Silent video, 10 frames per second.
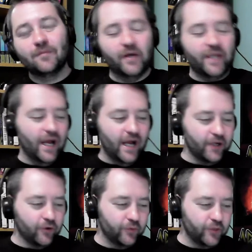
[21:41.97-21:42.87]
But yeah, I
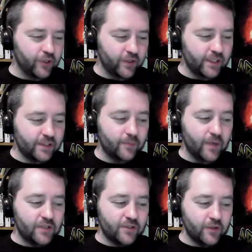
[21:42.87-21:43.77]
agree with you. I think the
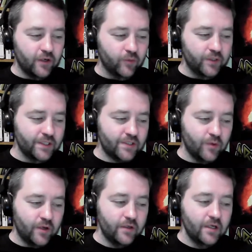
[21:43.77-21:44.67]
Bucks are going to win this
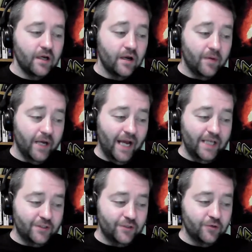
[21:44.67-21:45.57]
one, but I
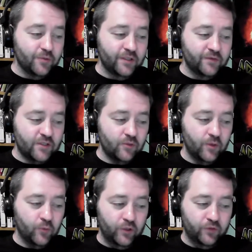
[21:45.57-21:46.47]
do believe this will
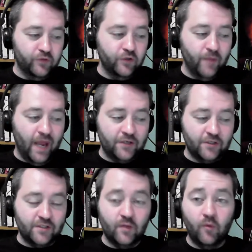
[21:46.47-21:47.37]
be one of the few
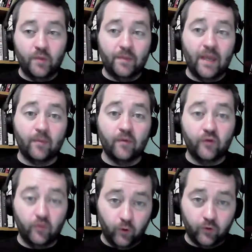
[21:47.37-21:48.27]
matches that will be pay per
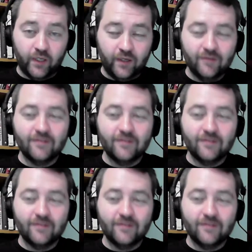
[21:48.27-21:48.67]
view worthy,